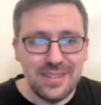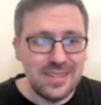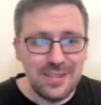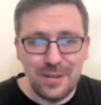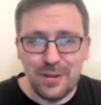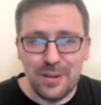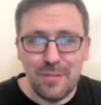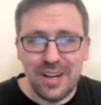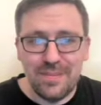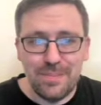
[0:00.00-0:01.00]

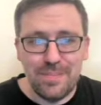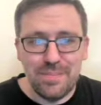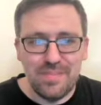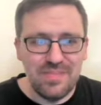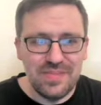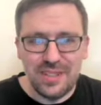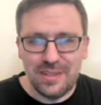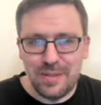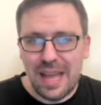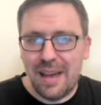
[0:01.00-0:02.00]
to
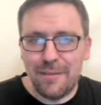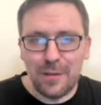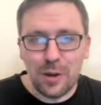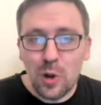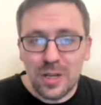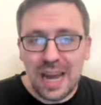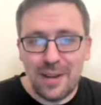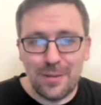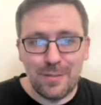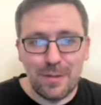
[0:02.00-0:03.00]
have a good guy who
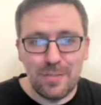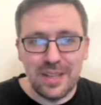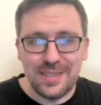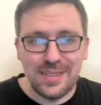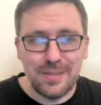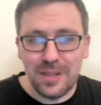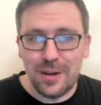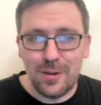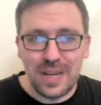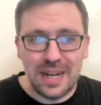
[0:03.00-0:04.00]
can replace the player
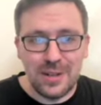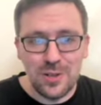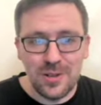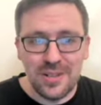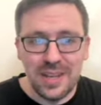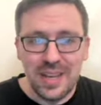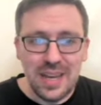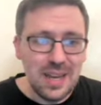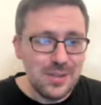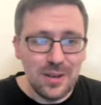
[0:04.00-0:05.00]
who got injured.
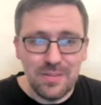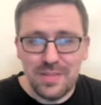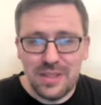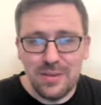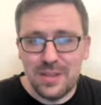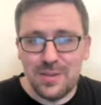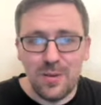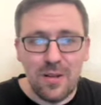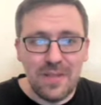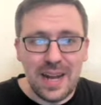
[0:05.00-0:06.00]
So, these are all
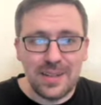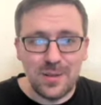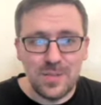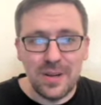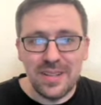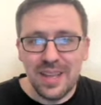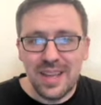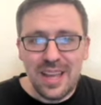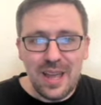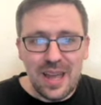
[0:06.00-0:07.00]
factors, but
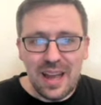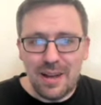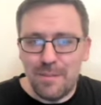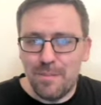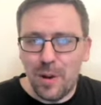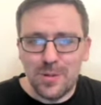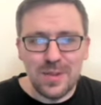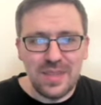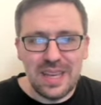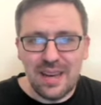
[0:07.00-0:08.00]
most of
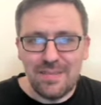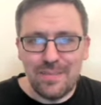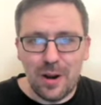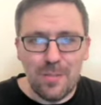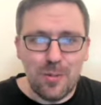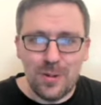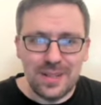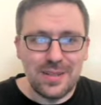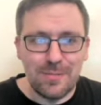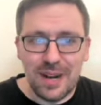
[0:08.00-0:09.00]
them are pointing
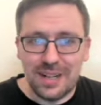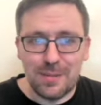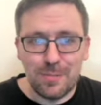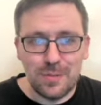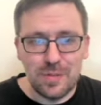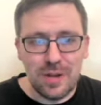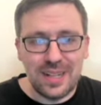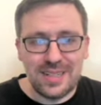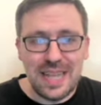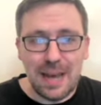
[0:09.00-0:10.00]
to
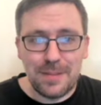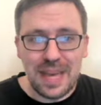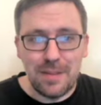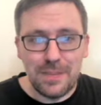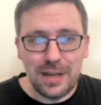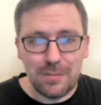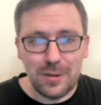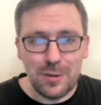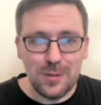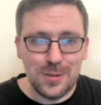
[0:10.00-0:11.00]
Reddick's snap count being
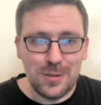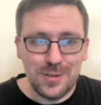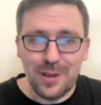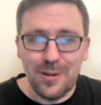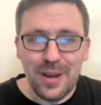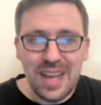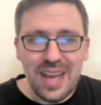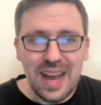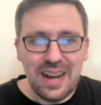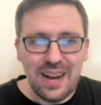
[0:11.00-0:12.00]
reduced. So,
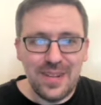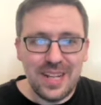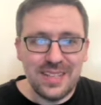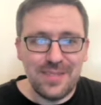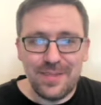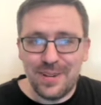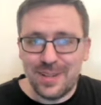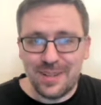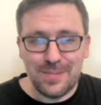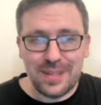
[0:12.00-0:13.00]
I mean, is it fair to
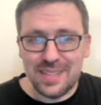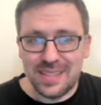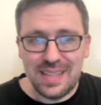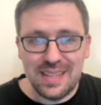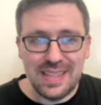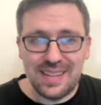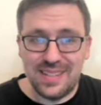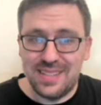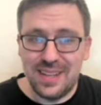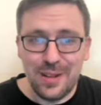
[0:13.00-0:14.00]
expect 16 sacks?
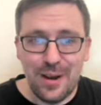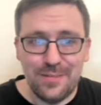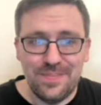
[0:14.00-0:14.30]
I'd say no.